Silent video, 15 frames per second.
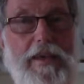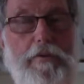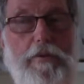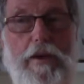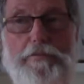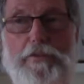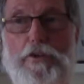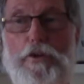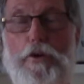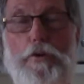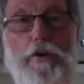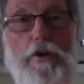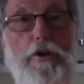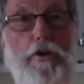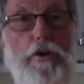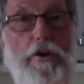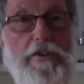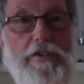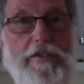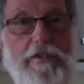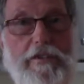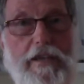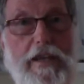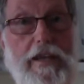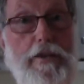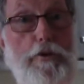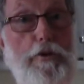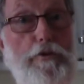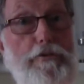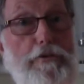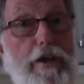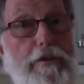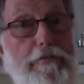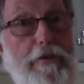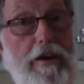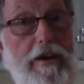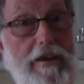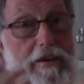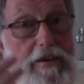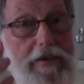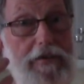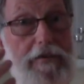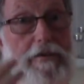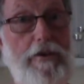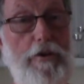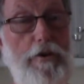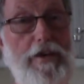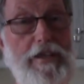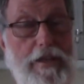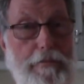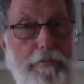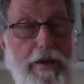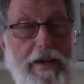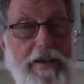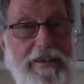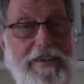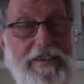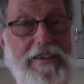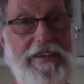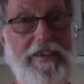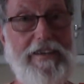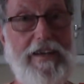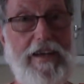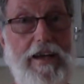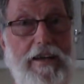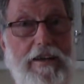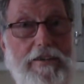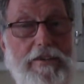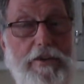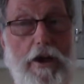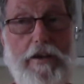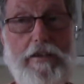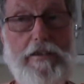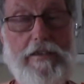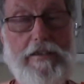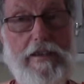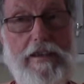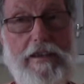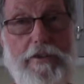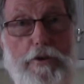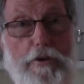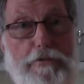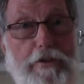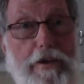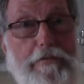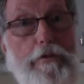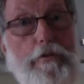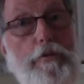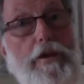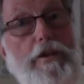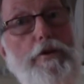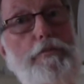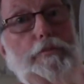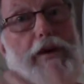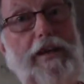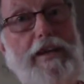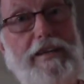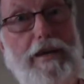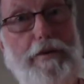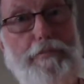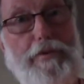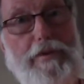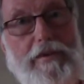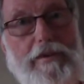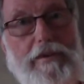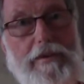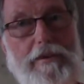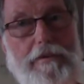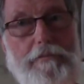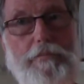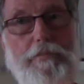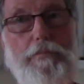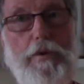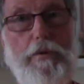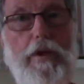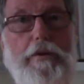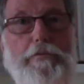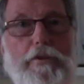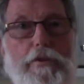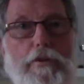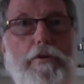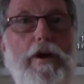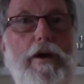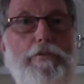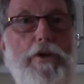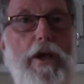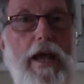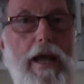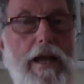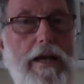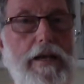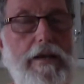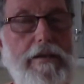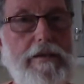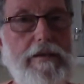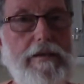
We have to know her laws. In your favor, lowering the bucket. Not in your favor when you bring it up. But we have to know how to handle it.